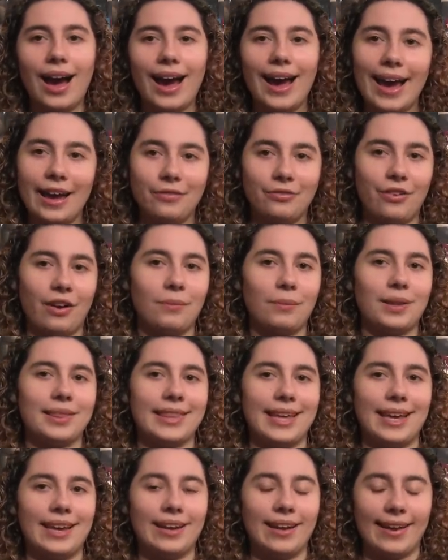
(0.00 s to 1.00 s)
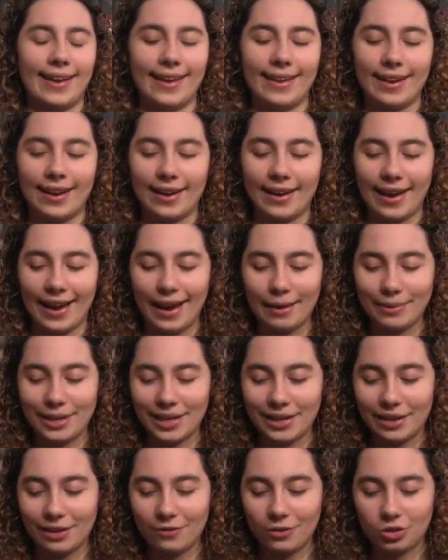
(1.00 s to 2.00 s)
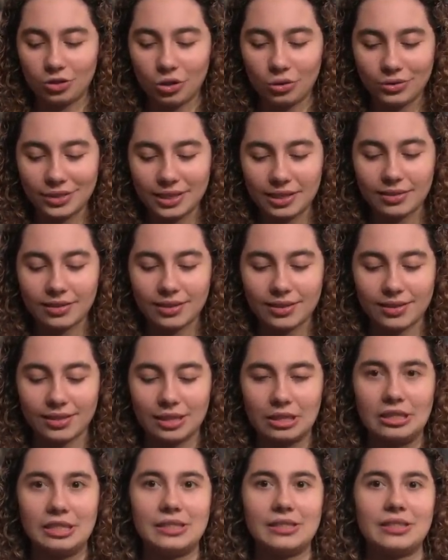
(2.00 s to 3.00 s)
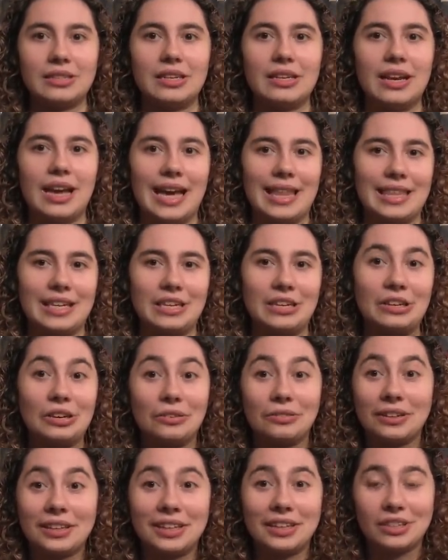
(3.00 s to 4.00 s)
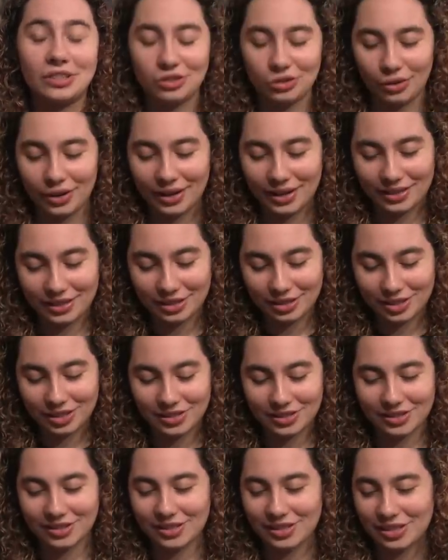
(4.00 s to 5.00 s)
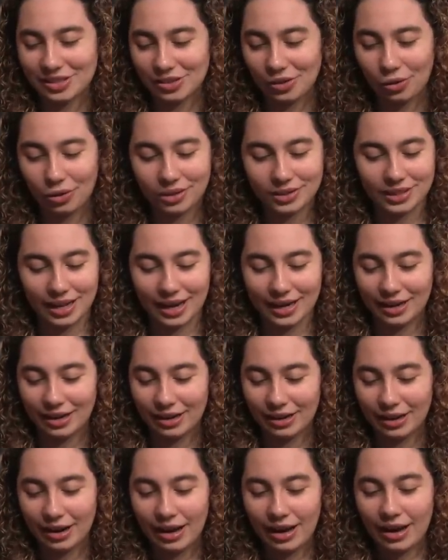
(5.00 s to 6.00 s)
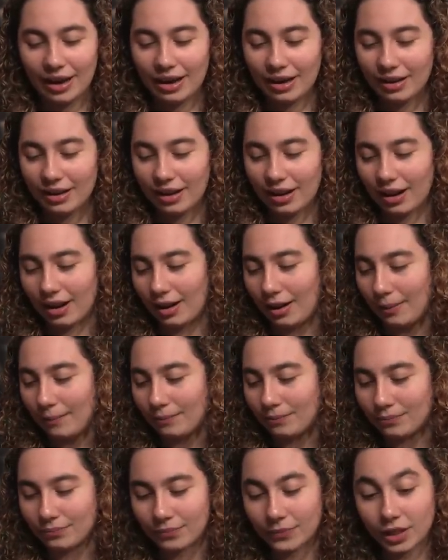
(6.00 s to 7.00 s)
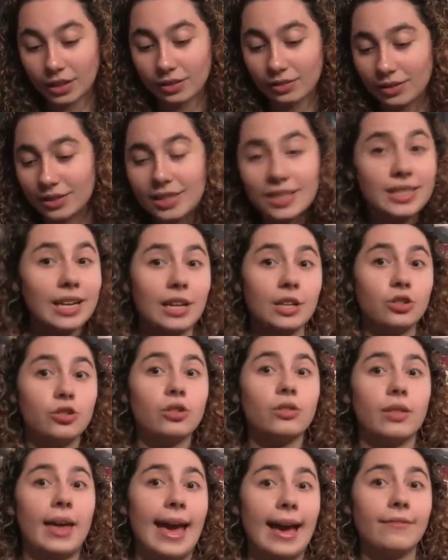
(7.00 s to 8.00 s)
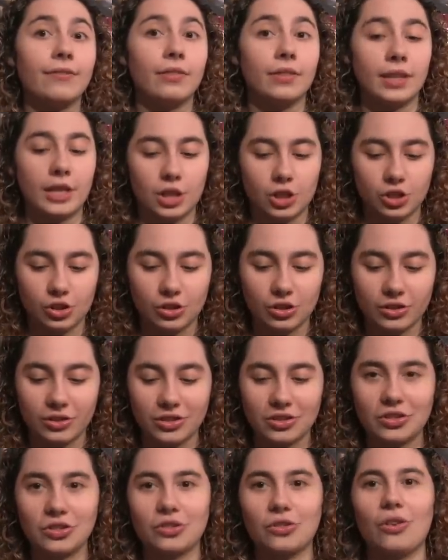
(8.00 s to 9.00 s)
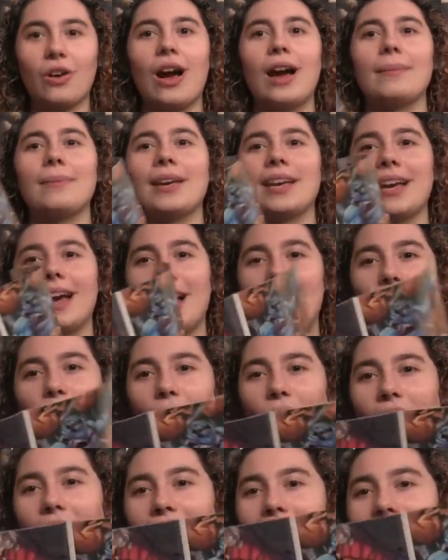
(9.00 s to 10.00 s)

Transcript: I had fun with it, and I mean, if you don't take this seriously, I think you really enjoy it. There's just this whole entire, to tell you the truth, half of the issue just describing how